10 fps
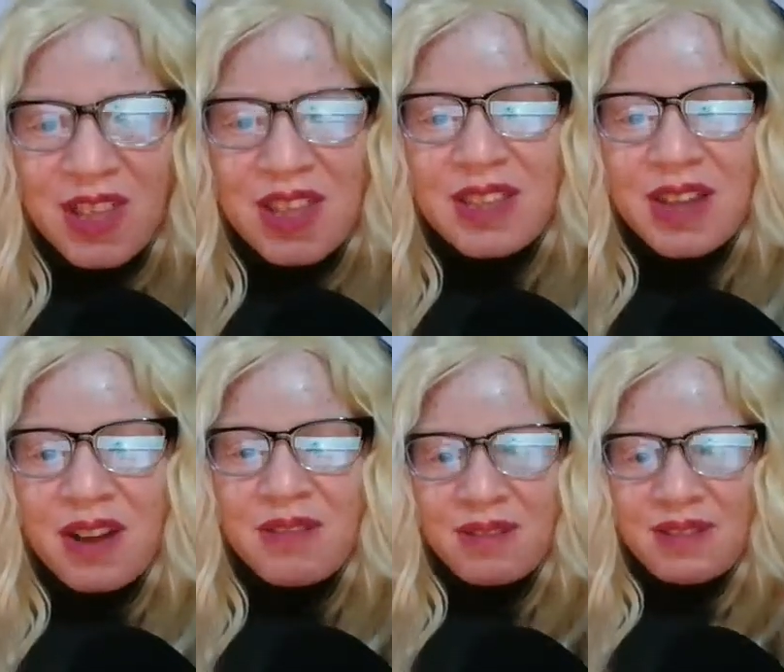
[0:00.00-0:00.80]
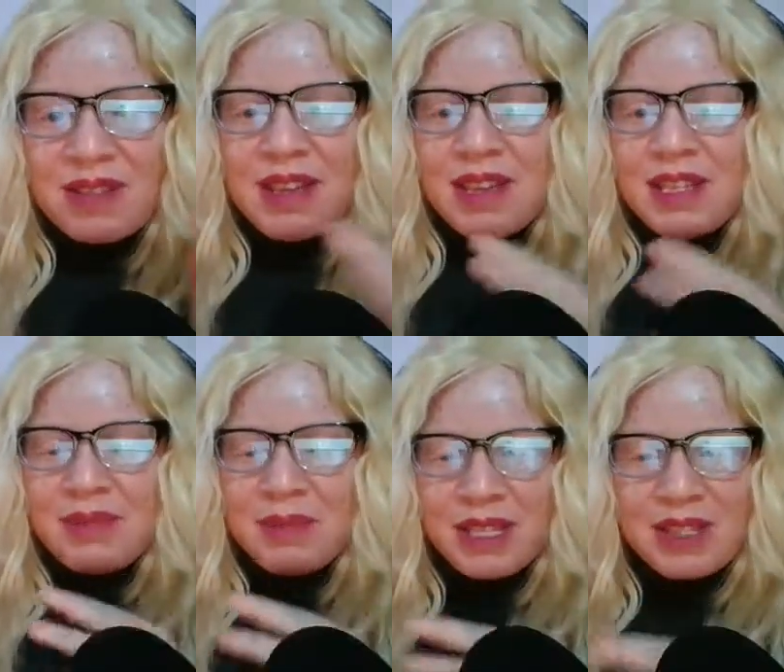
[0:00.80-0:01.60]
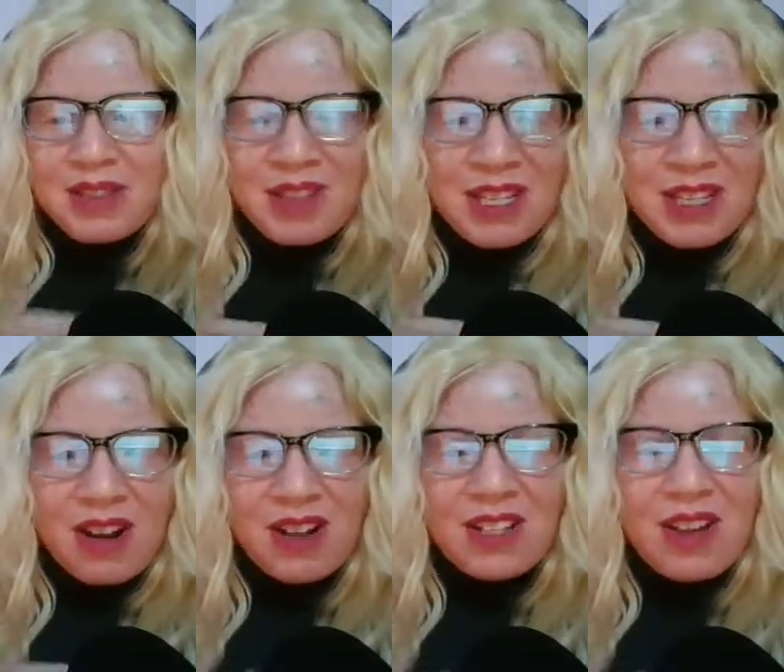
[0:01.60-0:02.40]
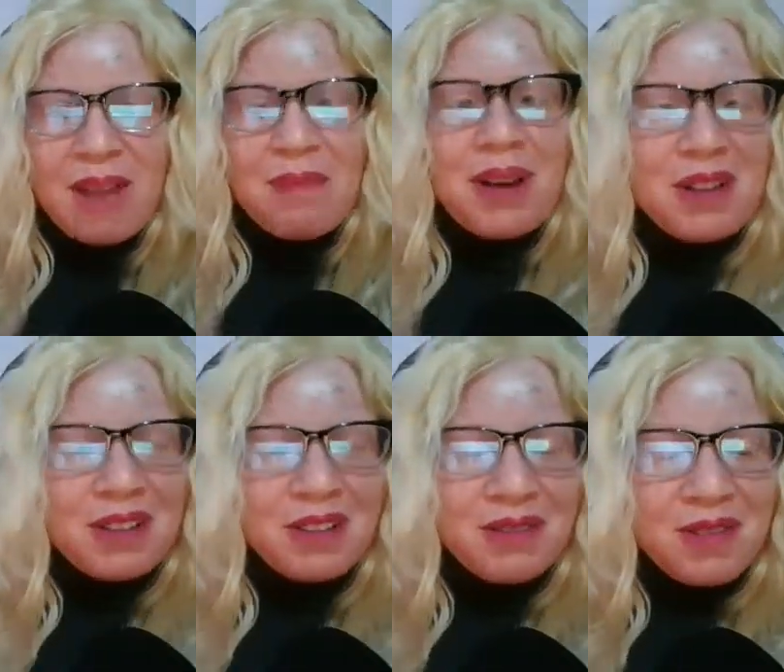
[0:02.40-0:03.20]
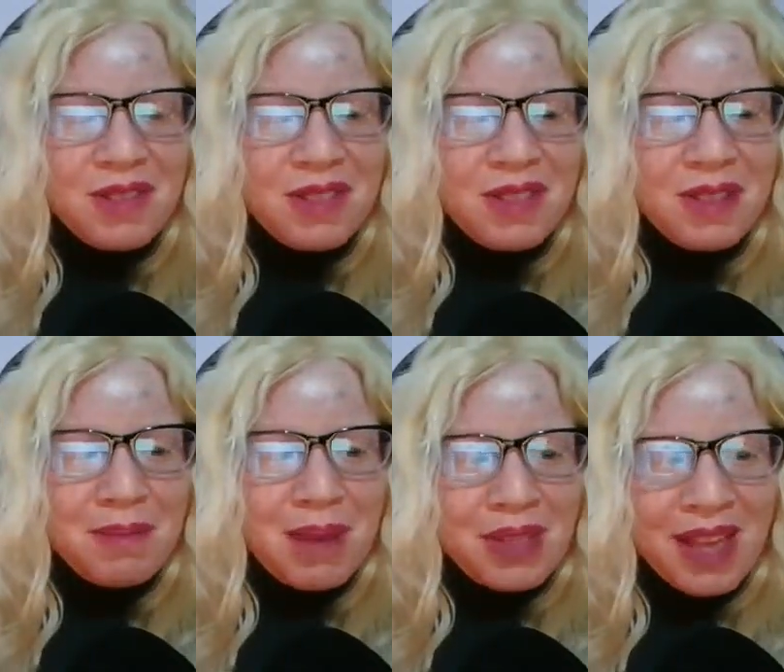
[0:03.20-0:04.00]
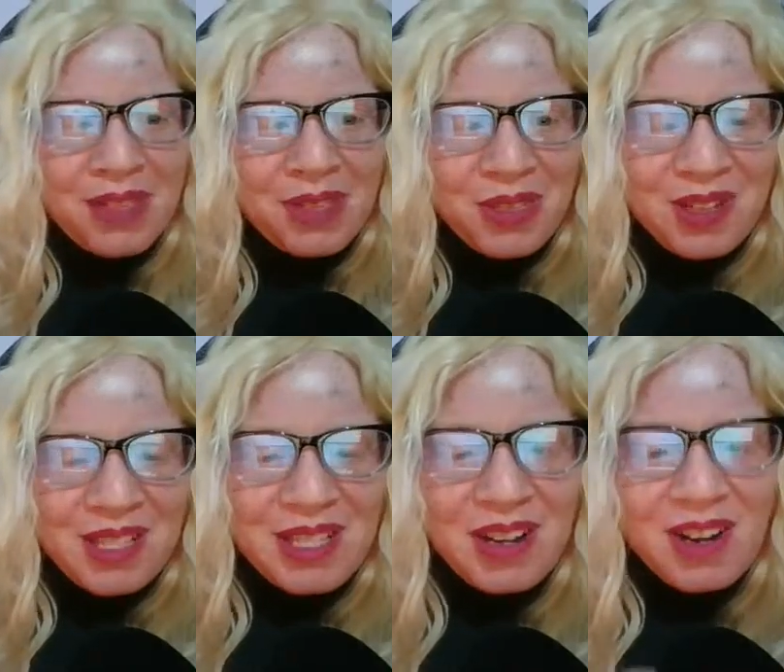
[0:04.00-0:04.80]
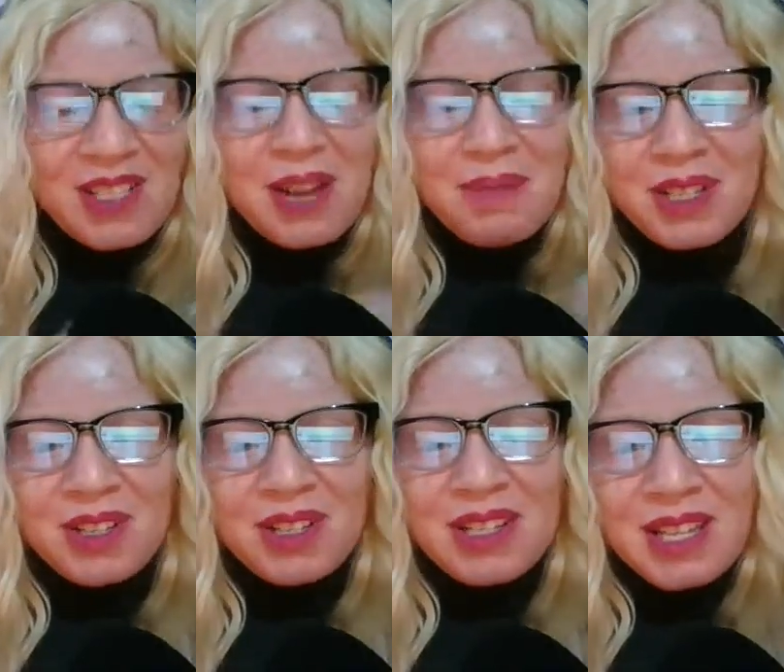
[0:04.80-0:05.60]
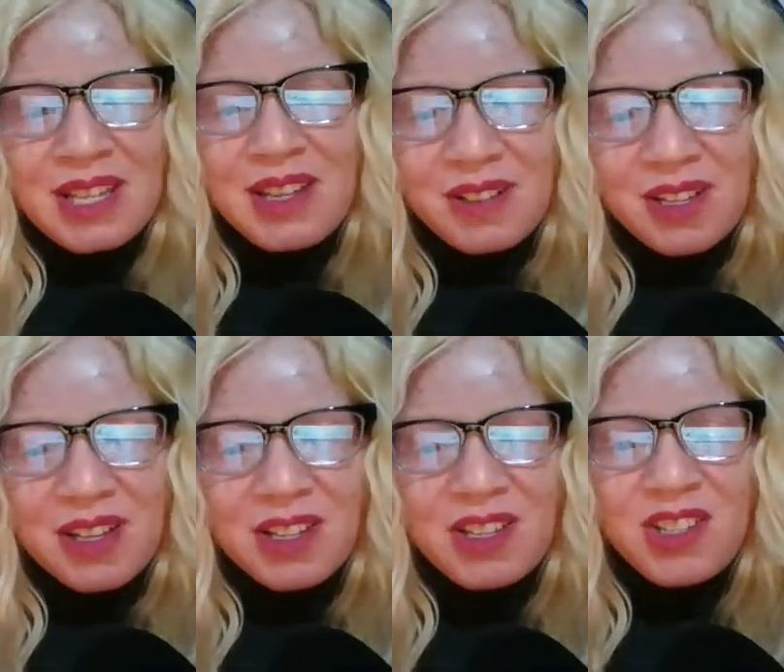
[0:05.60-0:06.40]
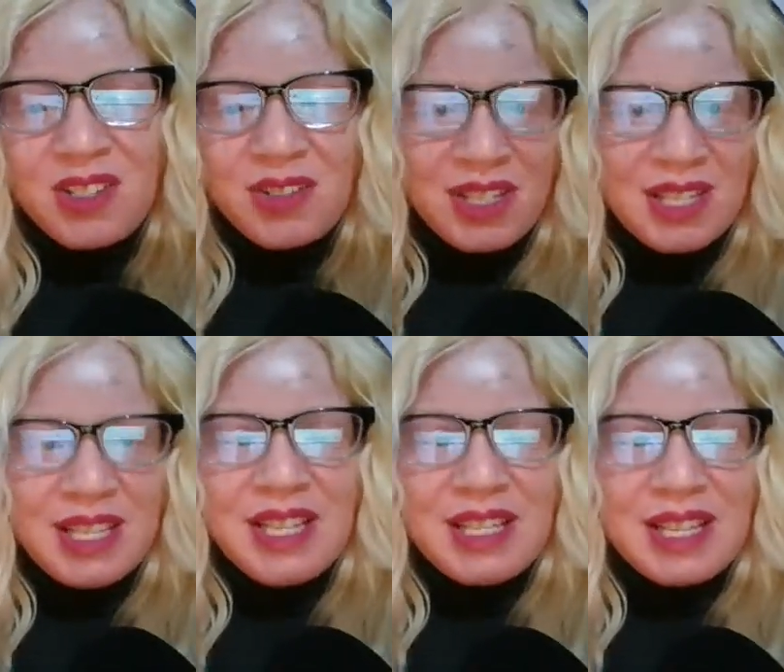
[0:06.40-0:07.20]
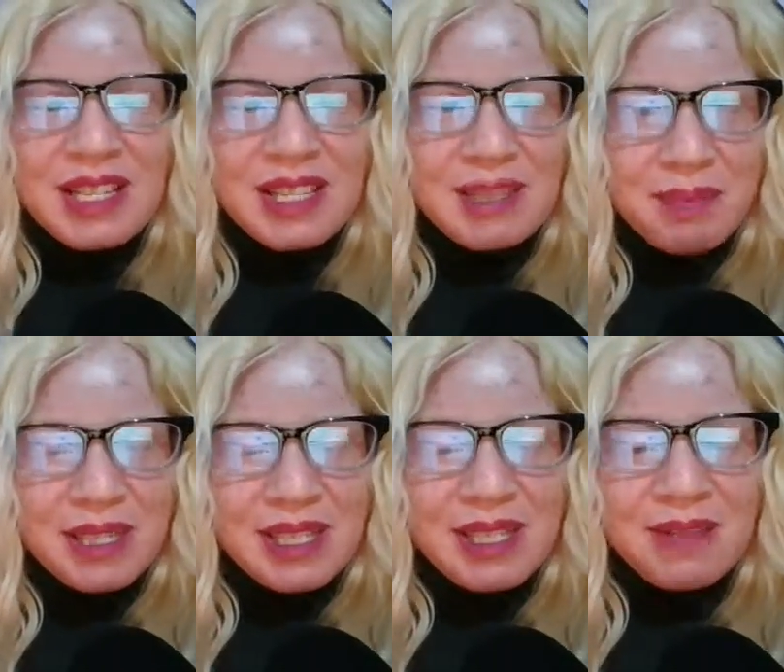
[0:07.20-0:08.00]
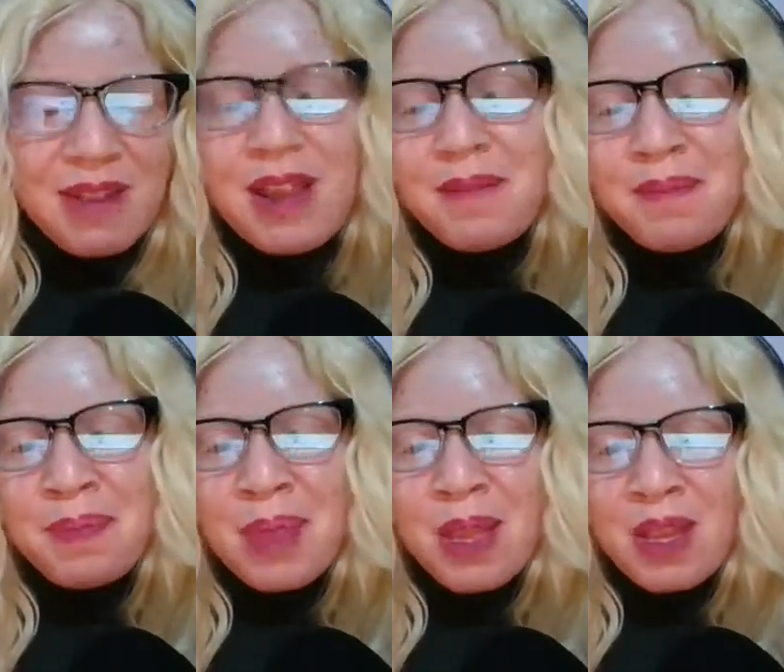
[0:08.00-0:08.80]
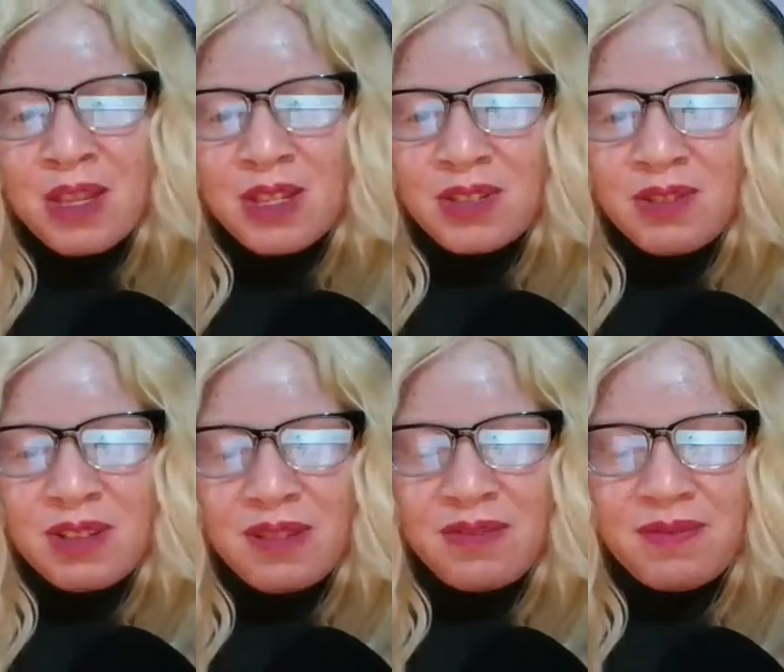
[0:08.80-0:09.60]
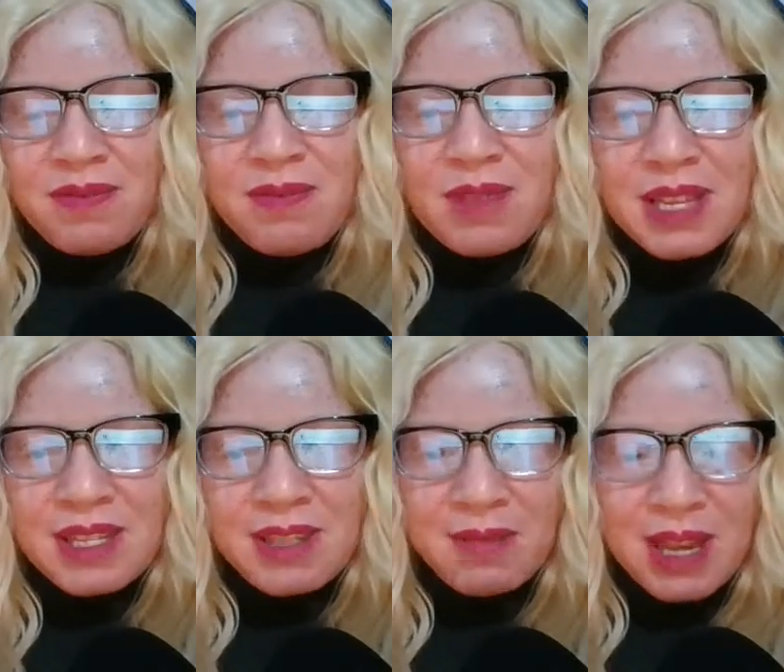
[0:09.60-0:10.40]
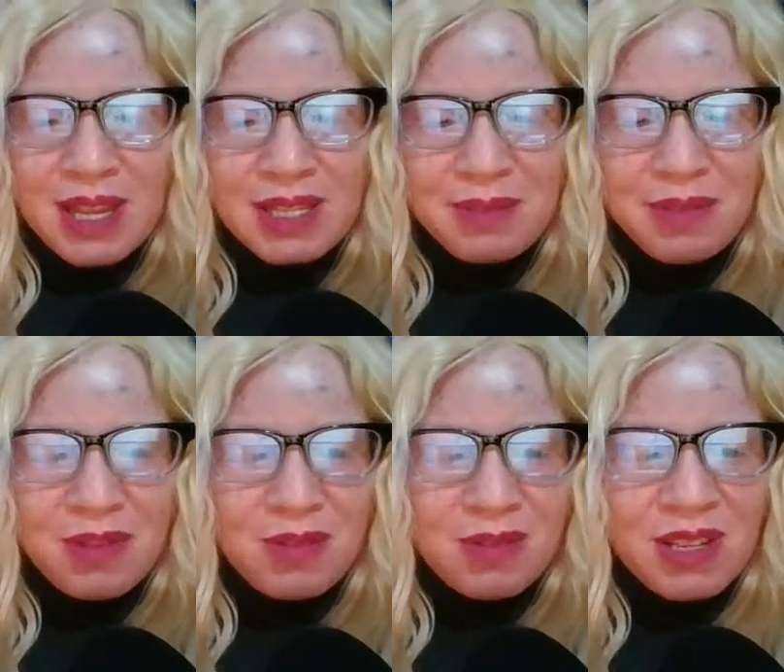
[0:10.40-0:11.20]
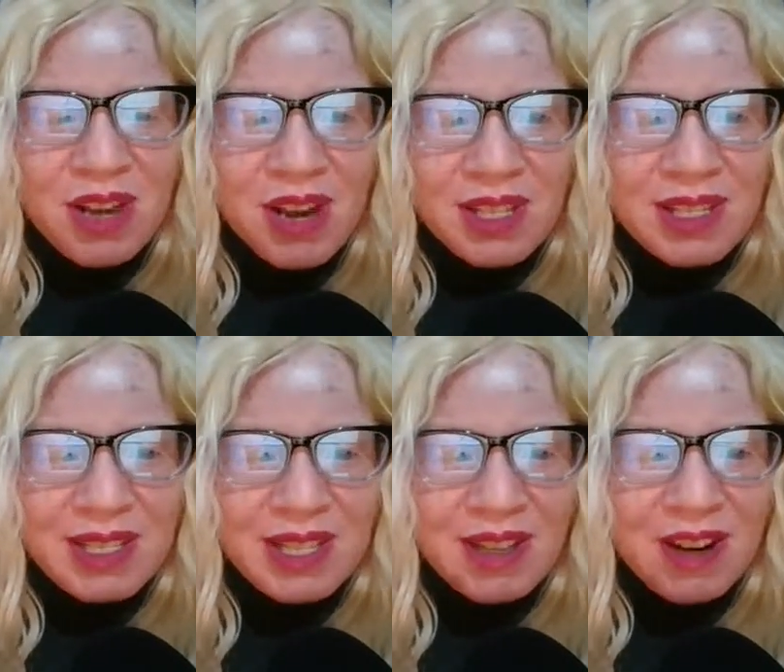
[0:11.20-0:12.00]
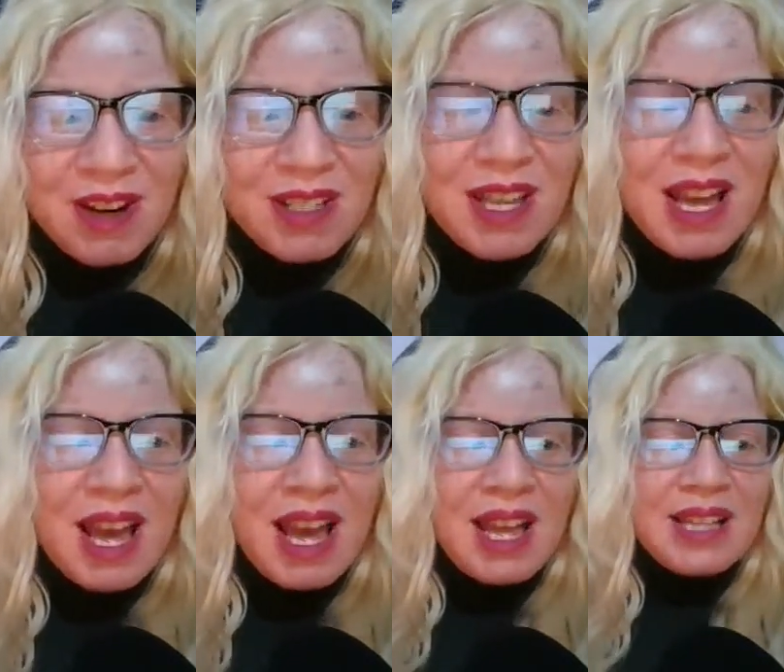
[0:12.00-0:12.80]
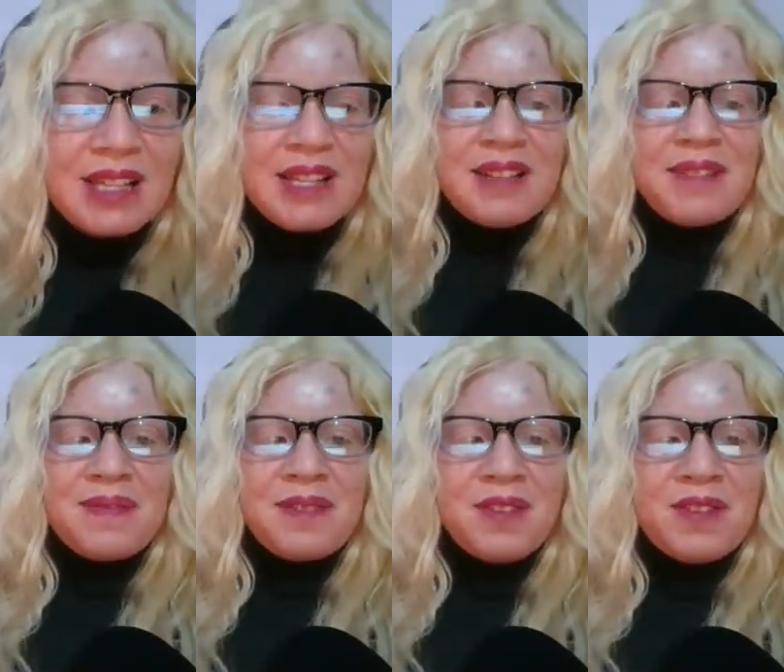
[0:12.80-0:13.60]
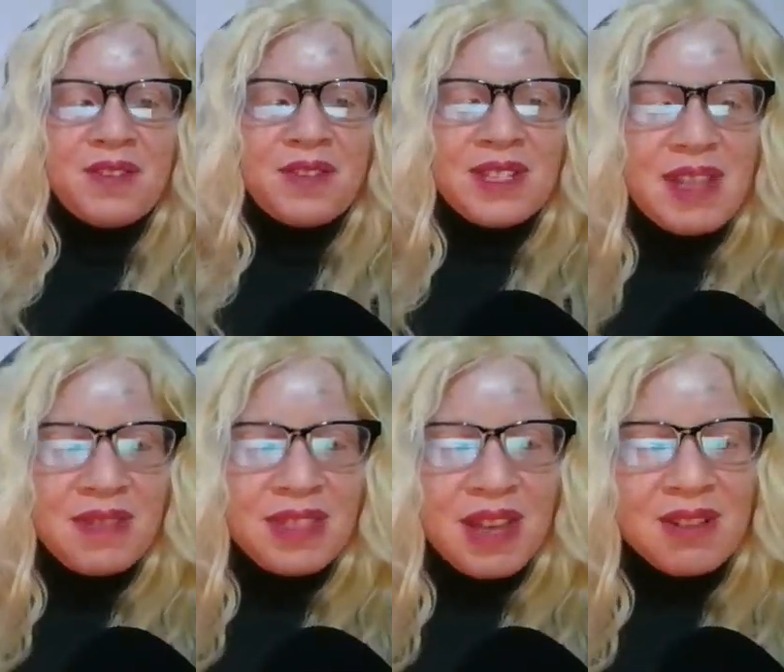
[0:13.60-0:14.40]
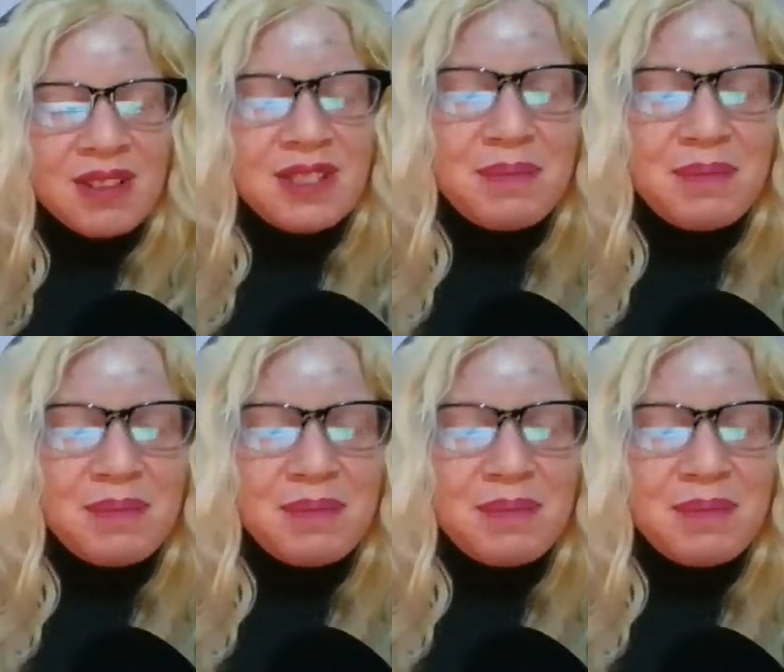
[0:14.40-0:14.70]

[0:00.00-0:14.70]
Now, his book is $13. Now, I'm not going to do the math at $13. I'm just going to take it down a notch just for ease and simplicity, right? So if we assume that his book only costs $10 and over 7,000